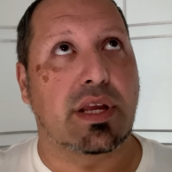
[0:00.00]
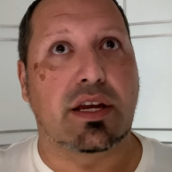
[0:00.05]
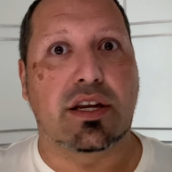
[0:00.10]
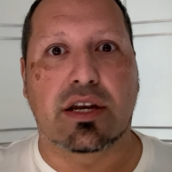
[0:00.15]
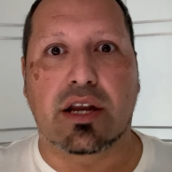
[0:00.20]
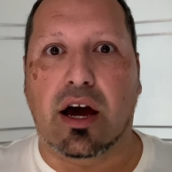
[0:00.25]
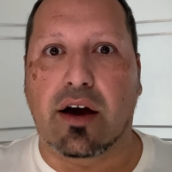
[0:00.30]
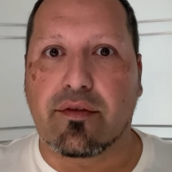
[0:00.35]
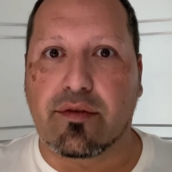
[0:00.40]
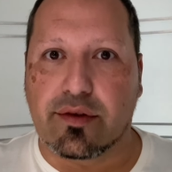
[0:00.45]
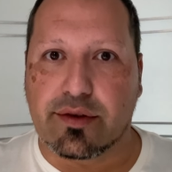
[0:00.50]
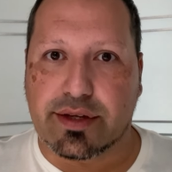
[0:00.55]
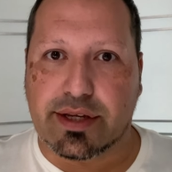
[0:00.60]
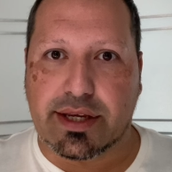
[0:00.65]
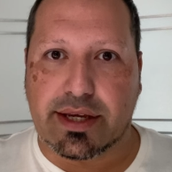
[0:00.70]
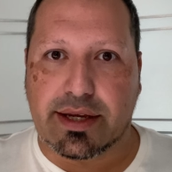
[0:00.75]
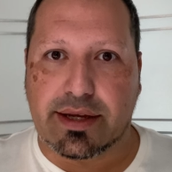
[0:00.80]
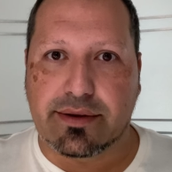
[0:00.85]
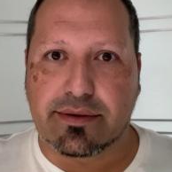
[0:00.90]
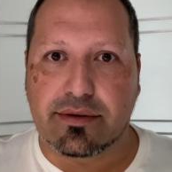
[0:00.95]

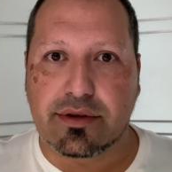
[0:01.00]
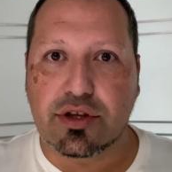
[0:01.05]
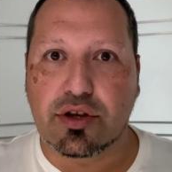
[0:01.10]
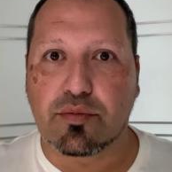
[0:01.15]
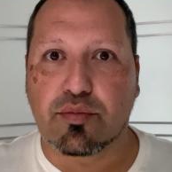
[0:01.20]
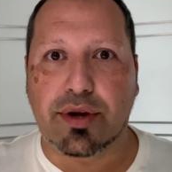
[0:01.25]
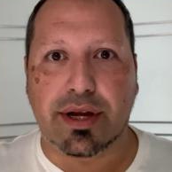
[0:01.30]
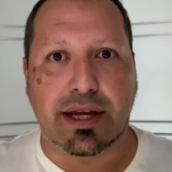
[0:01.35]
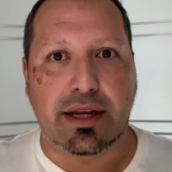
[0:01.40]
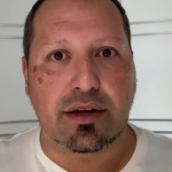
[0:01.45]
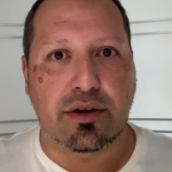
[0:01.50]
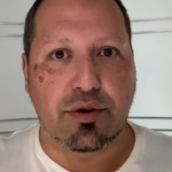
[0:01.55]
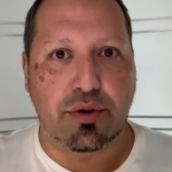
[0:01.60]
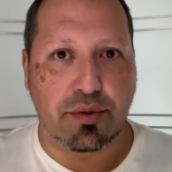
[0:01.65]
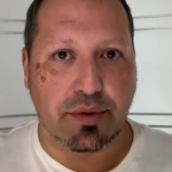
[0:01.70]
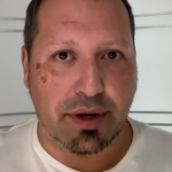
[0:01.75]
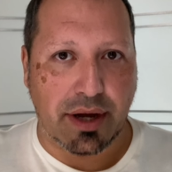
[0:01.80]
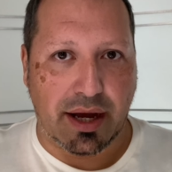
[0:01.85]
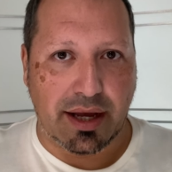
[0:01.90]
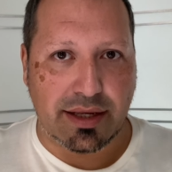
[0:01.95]
novelty, to bring
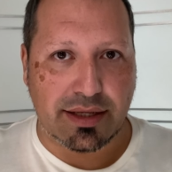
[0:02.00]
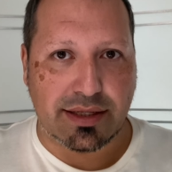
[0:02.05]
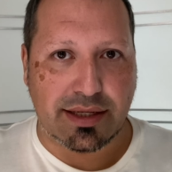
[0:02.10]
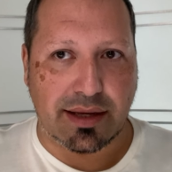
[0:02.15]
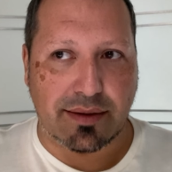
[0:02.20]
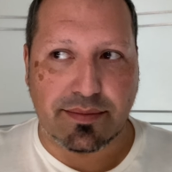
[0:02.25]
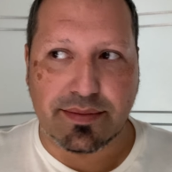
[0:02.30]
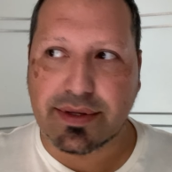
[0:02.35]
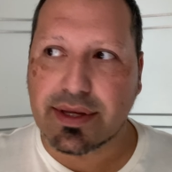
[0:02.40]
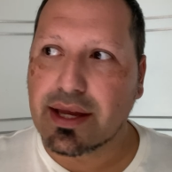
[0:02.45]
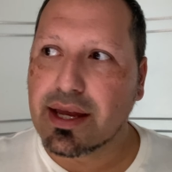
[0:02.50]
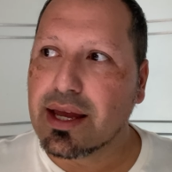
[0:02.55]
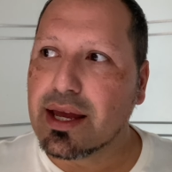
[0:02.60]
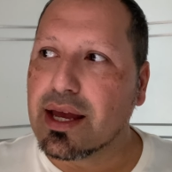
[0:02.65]
new concepts.